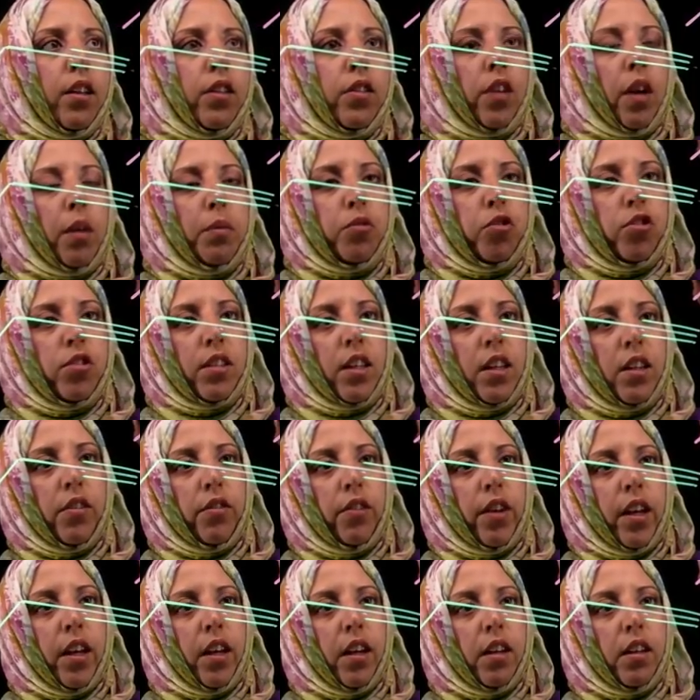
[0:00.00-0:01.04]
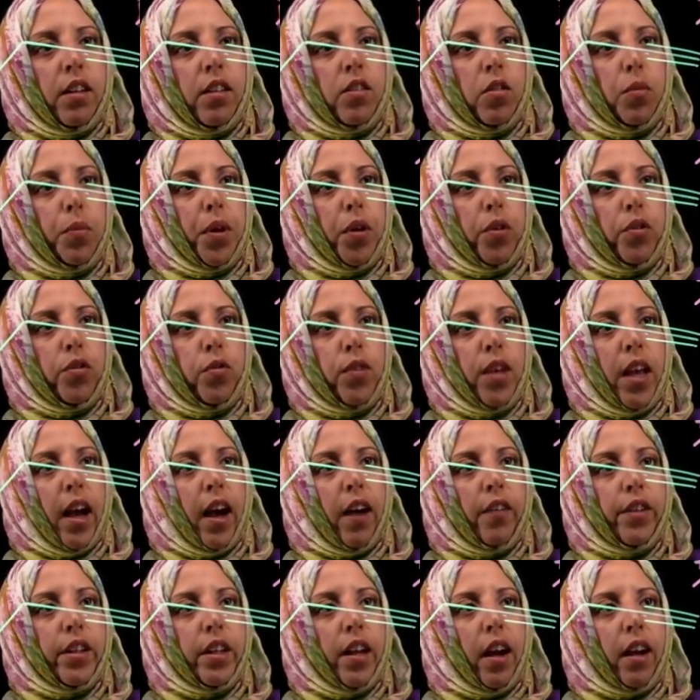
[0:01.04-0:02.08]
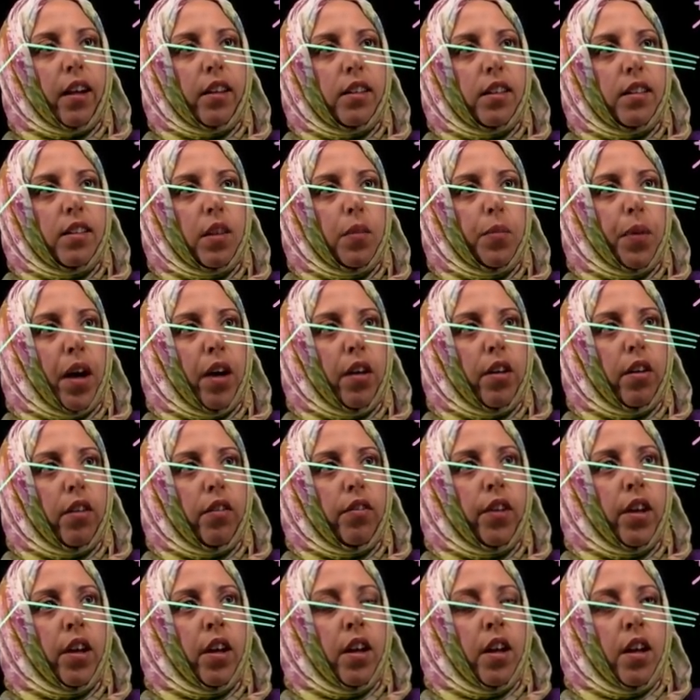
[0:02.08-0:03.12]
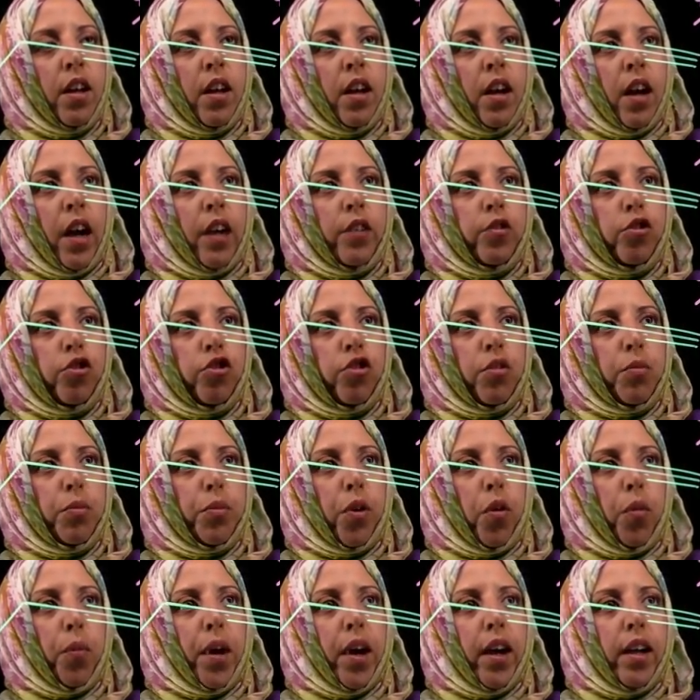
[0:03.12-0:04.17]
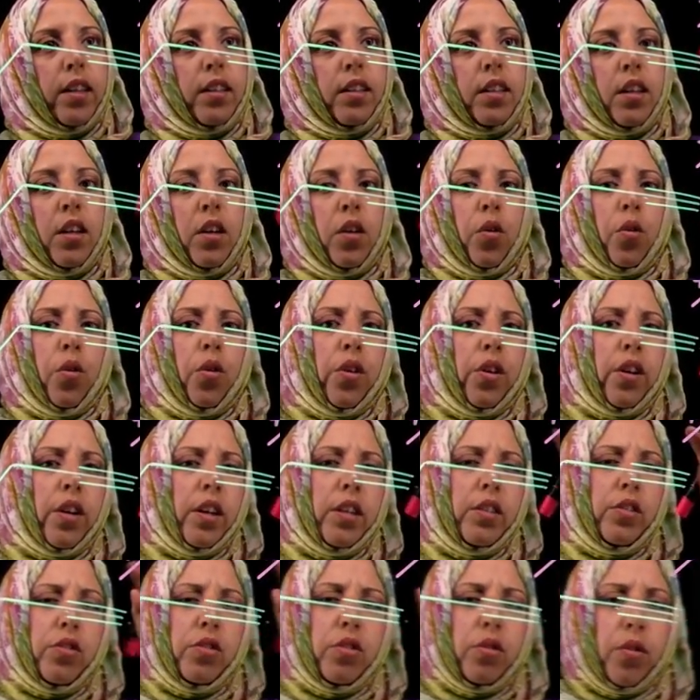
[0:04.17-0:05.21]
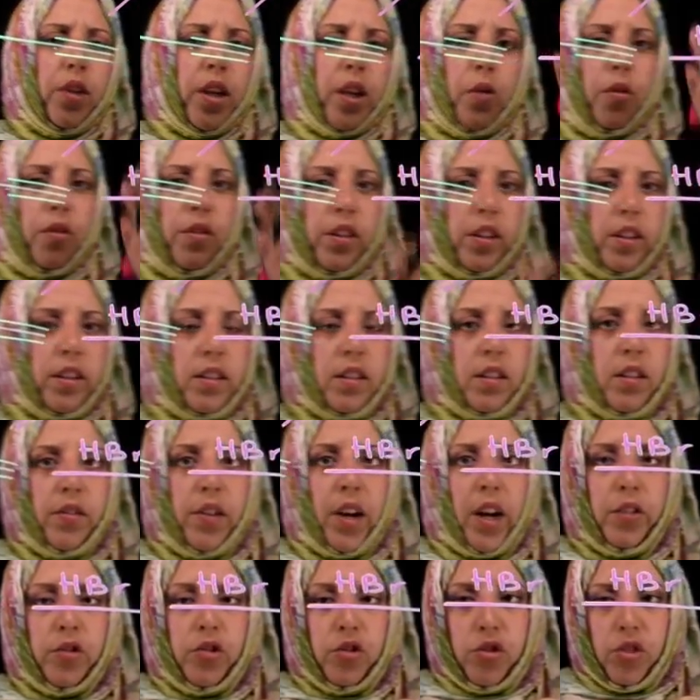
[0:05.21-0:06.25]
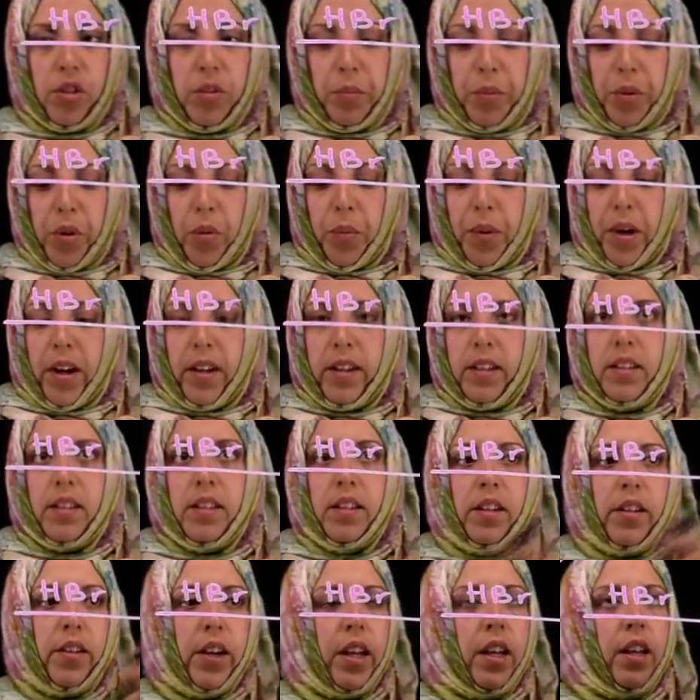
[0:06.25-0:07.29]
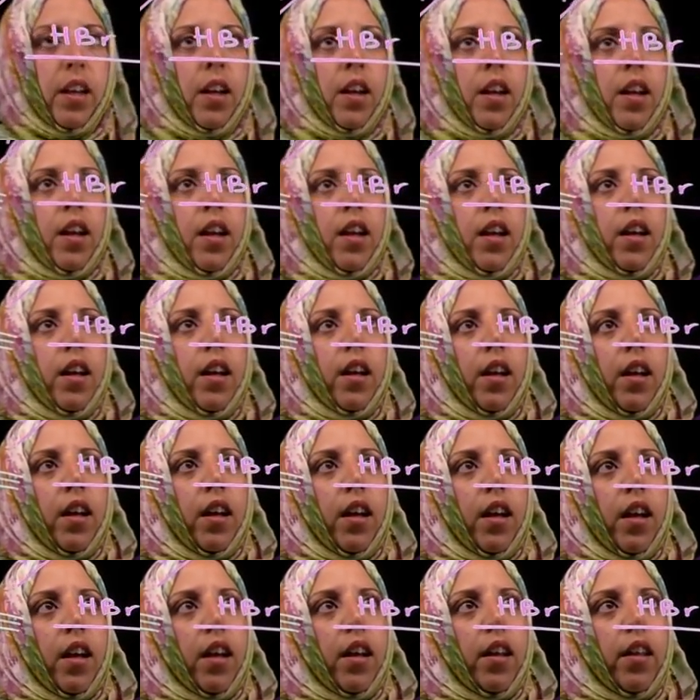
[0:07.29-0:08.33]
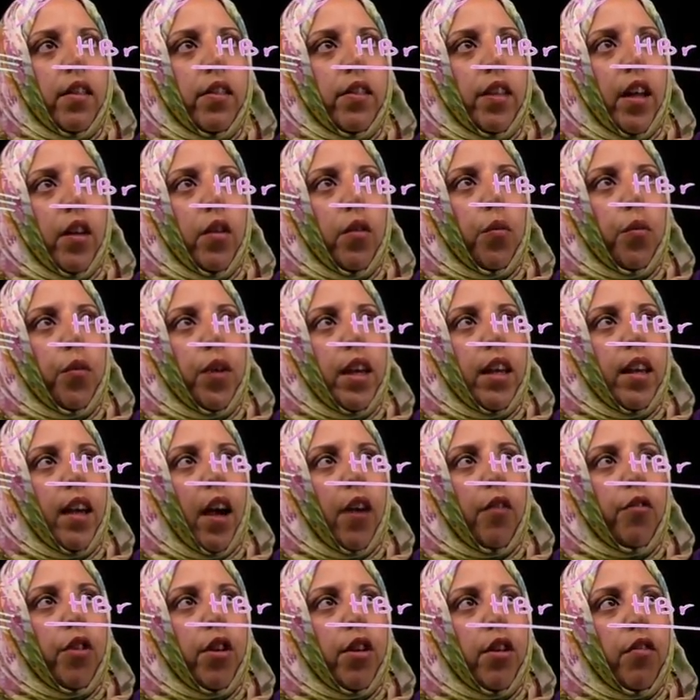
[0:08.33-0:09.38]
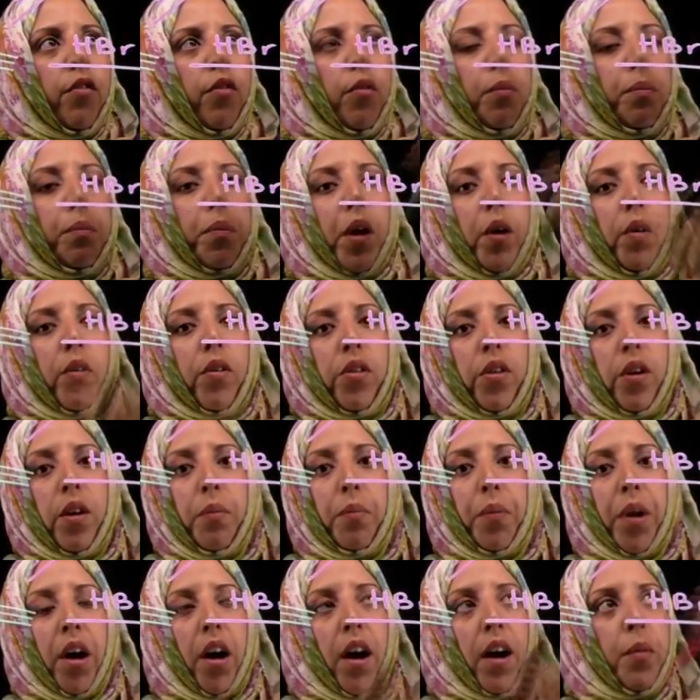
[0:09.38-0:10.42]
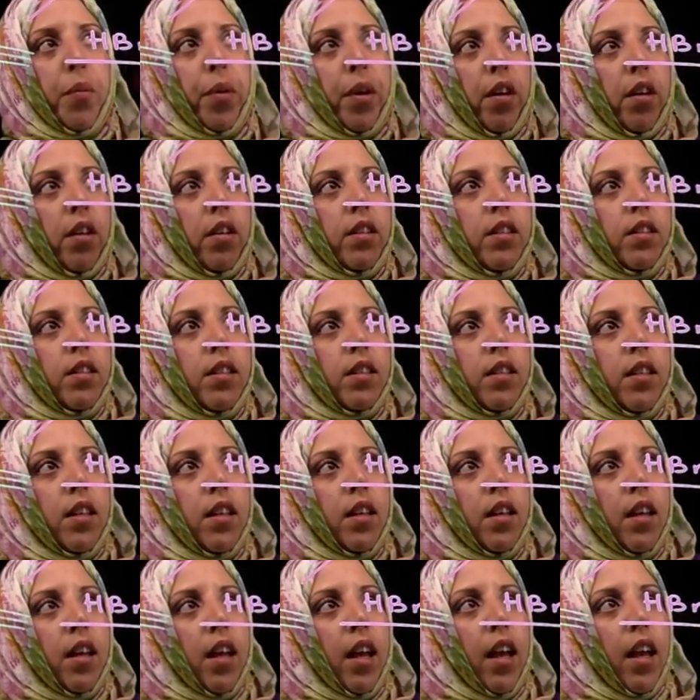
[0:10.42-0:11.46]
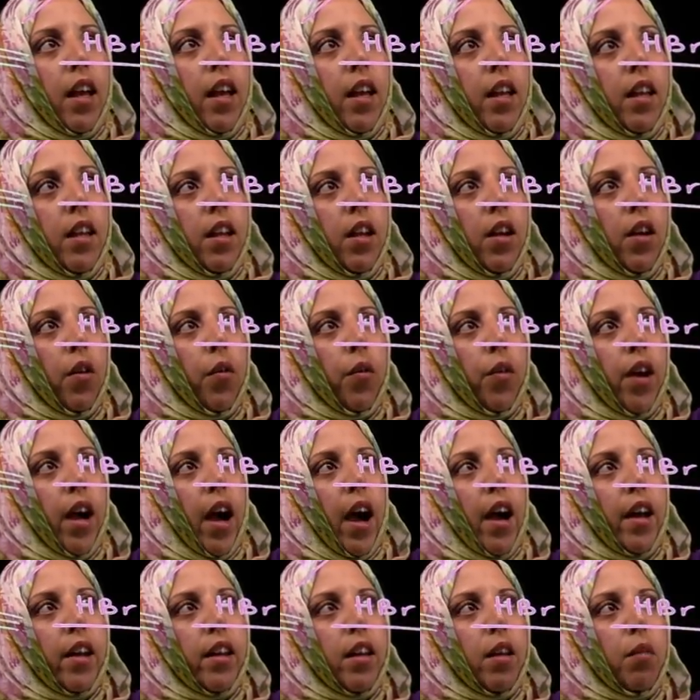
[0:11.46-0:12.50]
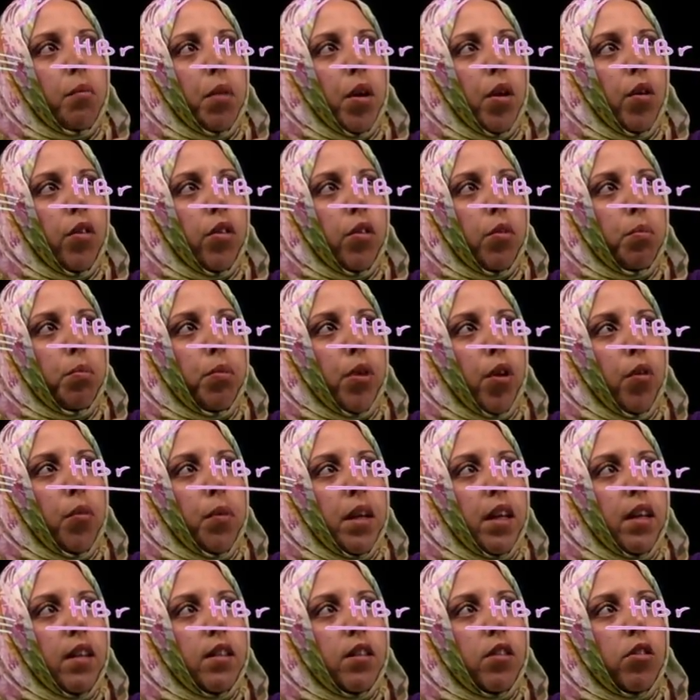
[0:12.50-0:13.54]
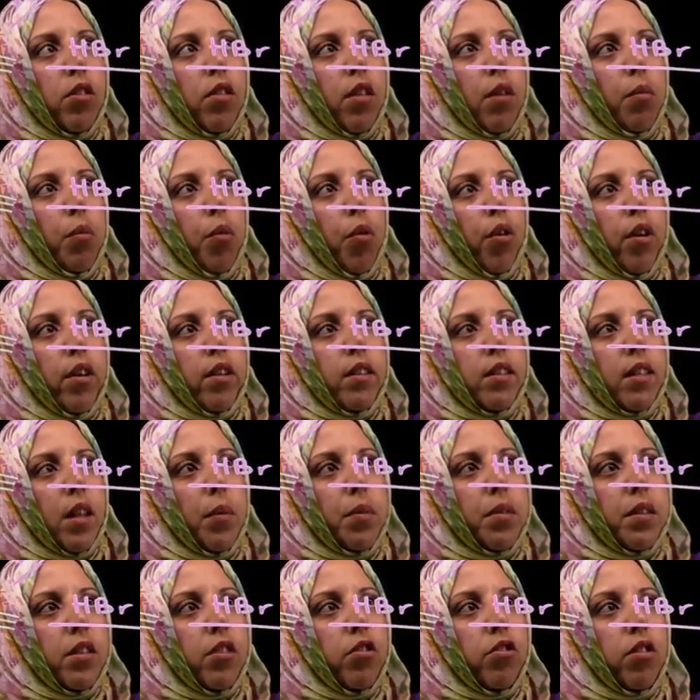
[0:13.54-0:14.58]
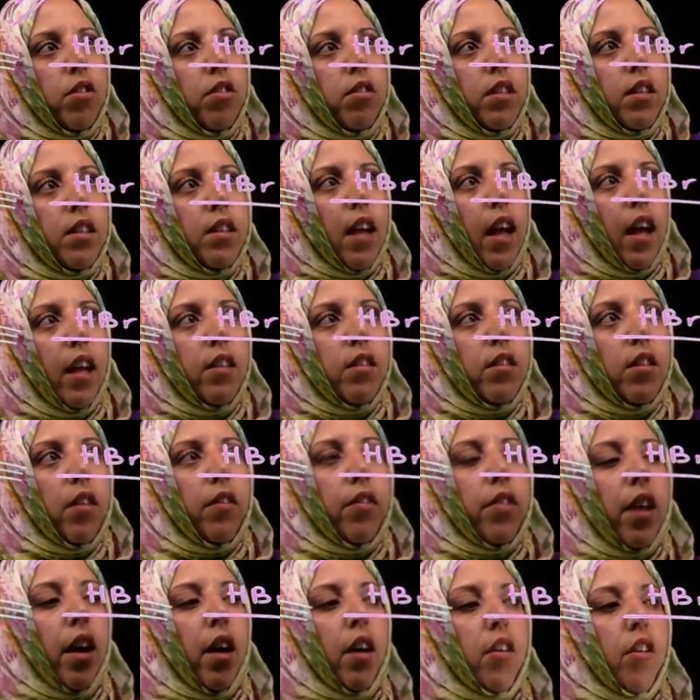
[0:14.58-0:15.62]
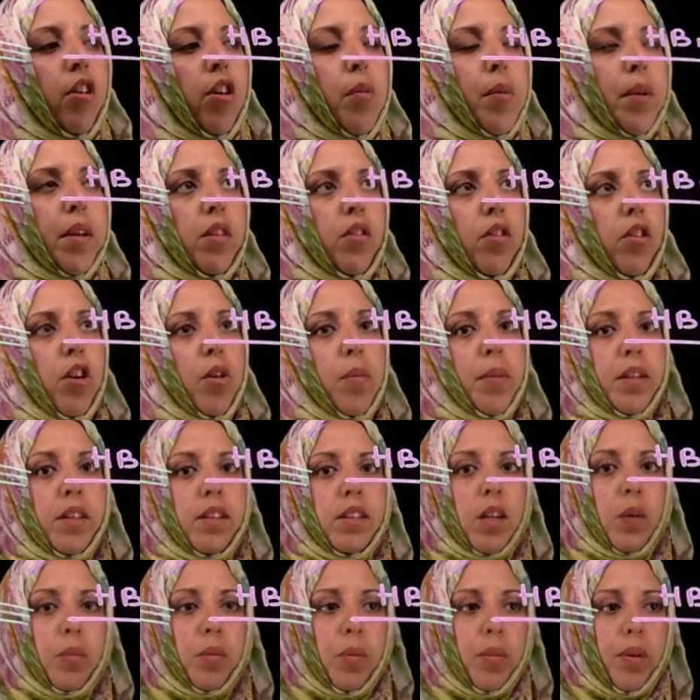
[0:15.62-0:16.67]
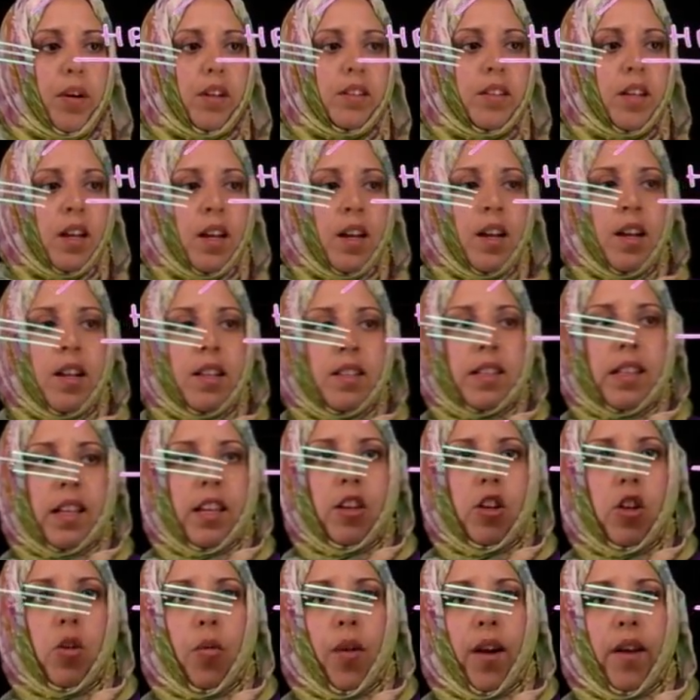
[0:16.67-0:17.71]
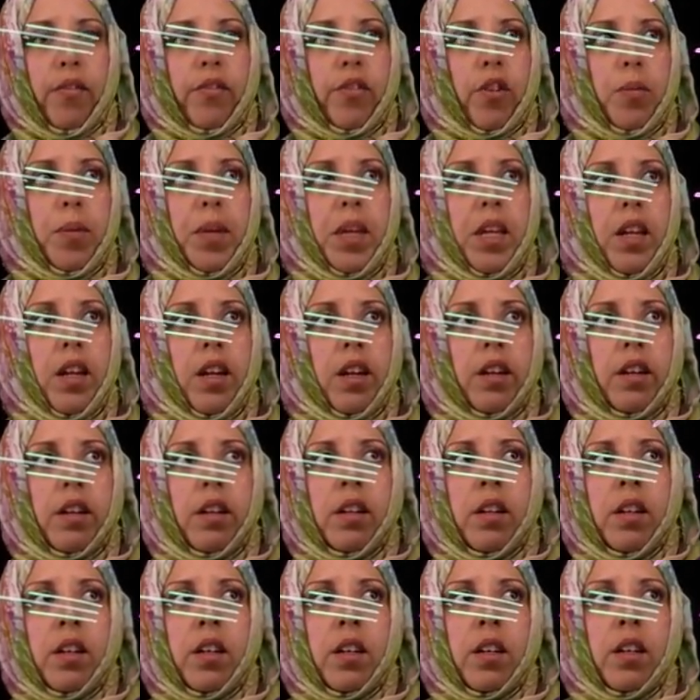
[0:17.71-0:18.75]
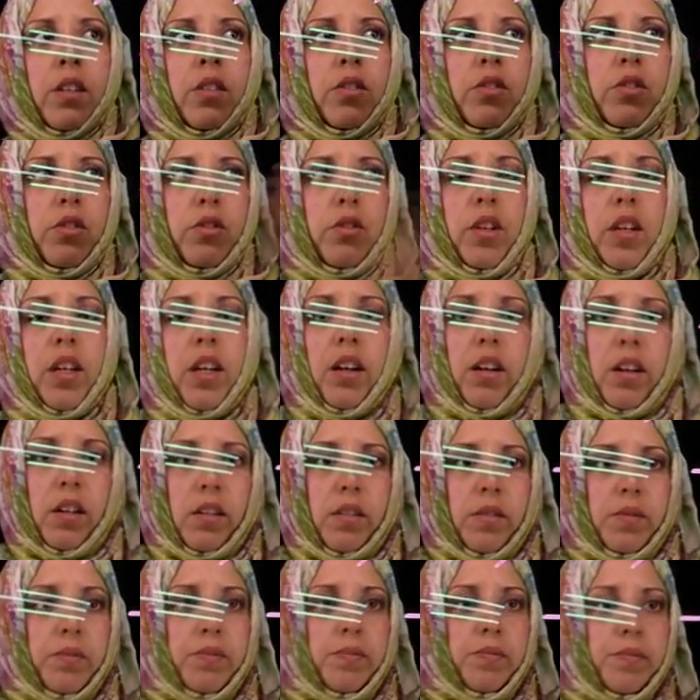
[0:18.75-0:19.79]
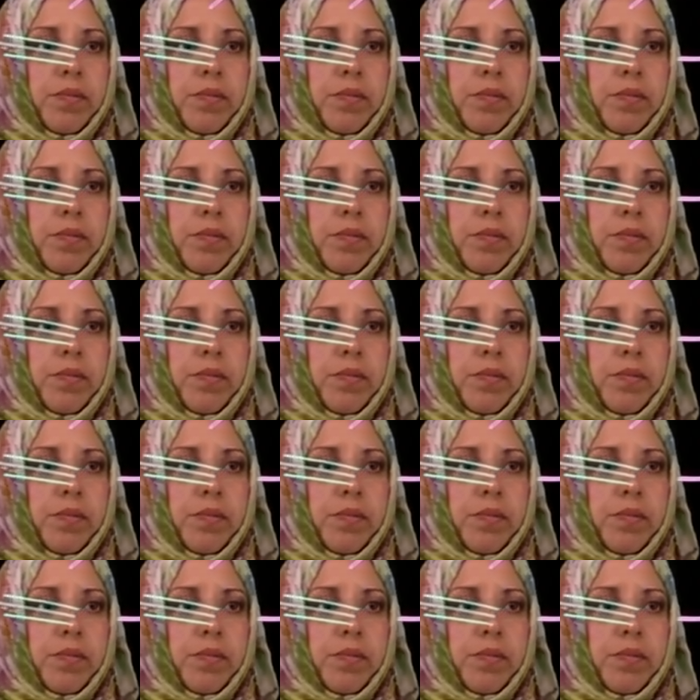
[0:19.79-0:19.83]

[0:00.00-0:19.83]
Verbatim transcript: so I'm just going to write, suppose we have an excess amount of hydrogen bromide or two equivalents of hydrogen bromide, right? Then we get rid of both pi bonds and we're adding both bromines to the more substituted end of that carbon-carbon double bond. It's like you went from here to here.